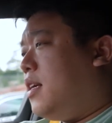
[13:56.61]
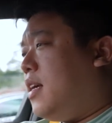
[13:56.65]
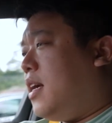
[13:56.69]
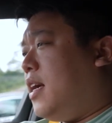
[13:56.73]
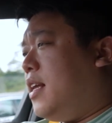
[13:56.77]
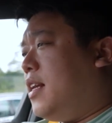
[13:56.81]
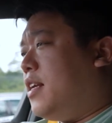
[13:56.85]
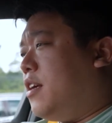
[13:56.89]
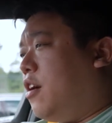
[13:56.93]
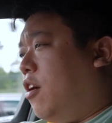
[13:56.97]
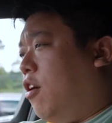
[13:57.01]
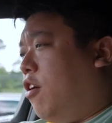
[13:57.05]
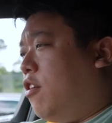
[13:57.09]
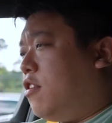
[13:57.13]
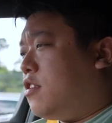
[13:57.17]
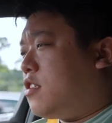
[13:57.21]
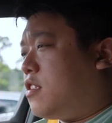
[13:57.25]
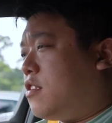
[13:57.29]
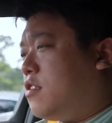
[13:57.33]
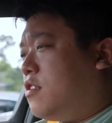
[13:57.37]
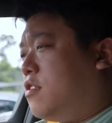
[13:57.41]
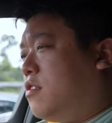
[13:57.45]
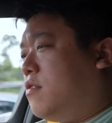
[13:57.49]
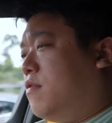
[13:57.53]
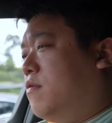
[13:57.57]
And it all
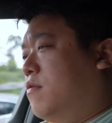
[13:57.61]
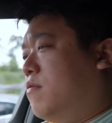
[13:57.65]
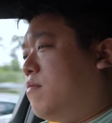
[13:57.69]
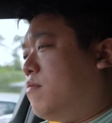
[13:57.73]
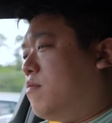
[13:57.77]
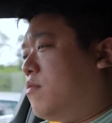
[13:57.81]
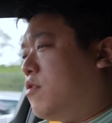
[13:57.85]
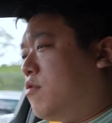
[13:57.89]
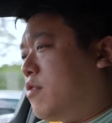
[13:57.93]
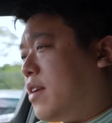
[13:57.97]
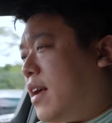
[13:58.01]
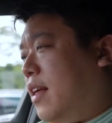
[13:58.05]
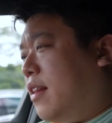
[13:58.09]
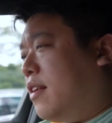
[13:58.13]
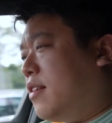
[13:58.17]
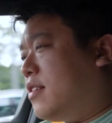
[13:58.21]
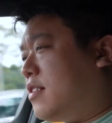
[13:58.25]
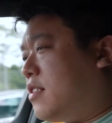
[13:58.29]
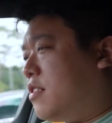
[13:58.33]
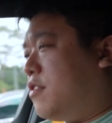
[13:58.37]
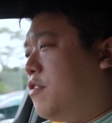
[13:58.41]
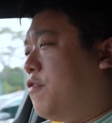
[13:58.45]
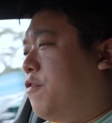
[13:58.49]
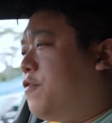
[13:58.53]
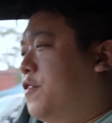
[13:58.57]
together
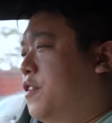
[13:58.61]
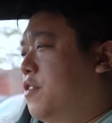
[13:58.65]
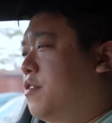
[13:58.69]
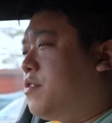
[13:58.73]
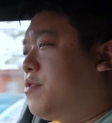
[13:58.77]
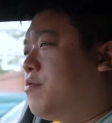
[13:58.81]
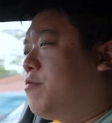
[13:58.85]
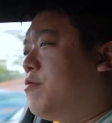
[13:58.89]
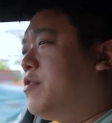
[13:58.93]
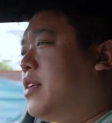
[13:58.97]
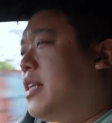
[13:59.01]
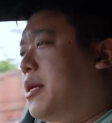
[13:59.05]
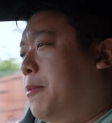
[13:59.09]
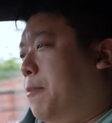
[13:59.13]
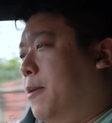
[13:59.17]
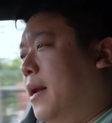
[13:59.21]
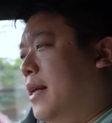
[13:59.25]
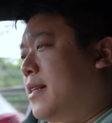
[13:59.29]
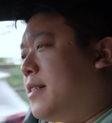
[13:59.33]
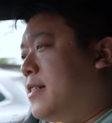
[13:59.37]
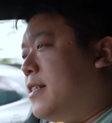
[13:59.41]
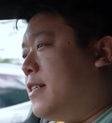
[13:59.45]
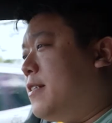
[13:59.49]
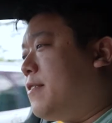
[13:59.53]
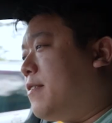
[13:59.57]
still feels really
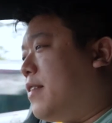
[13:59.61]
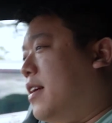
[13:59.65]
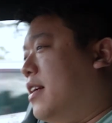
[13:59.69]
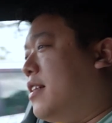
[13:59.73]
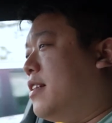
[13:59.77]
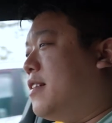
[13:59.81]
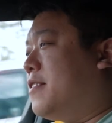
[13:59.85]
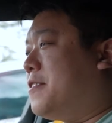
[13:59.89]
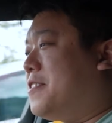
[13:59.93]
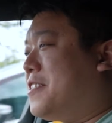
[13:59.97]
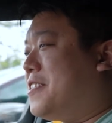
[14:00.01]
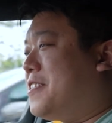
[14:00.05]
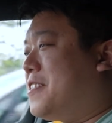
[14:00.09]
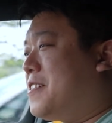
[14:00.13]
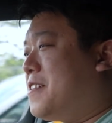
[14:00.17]
planted, and